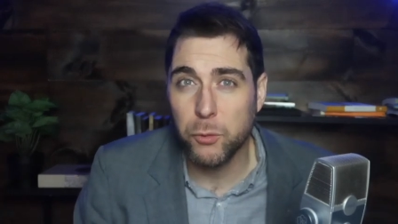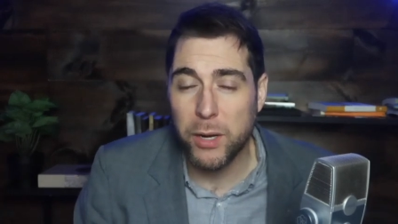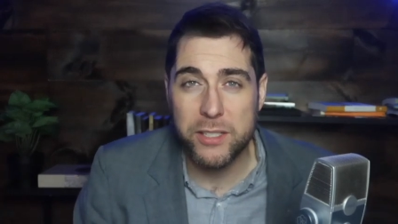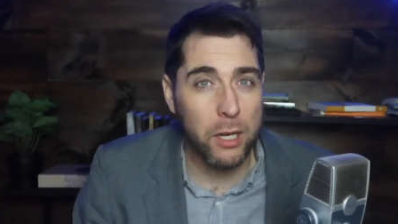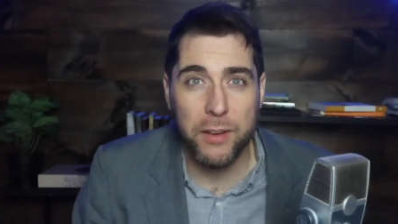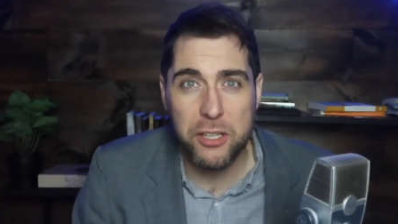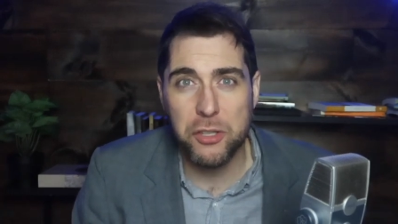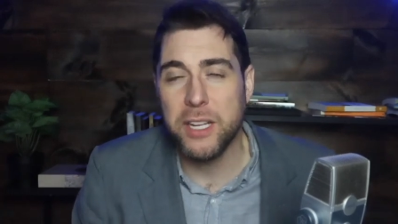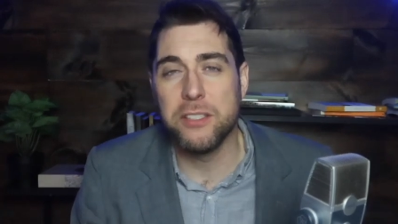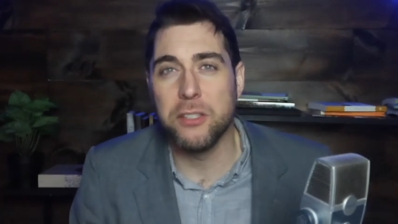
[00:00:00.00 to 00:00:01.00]
right?
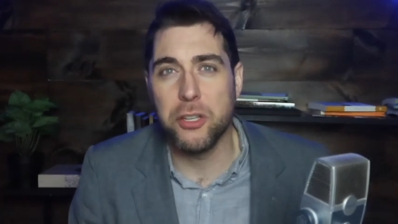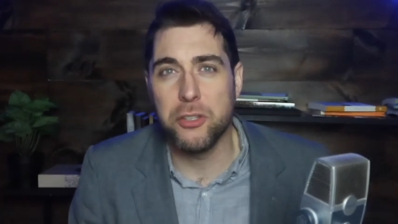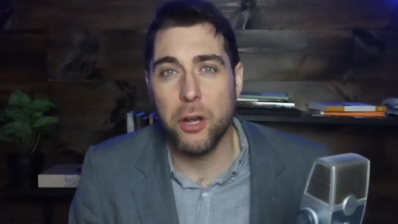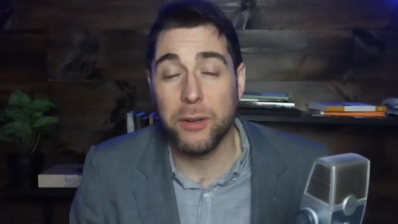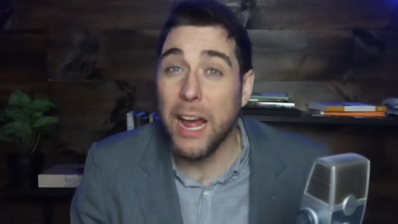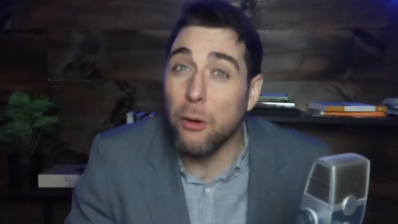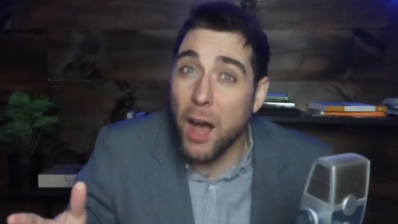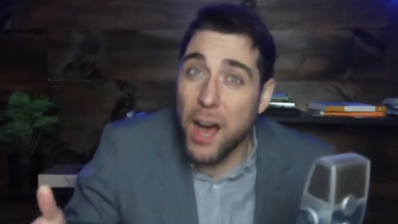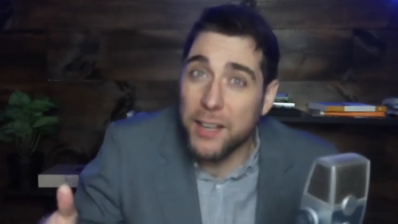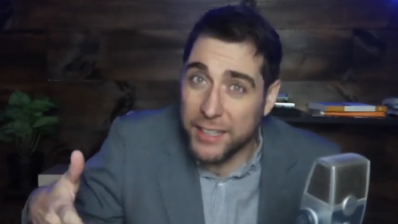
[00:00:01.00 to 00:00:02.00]
Salvation isn't a joke. Now, God,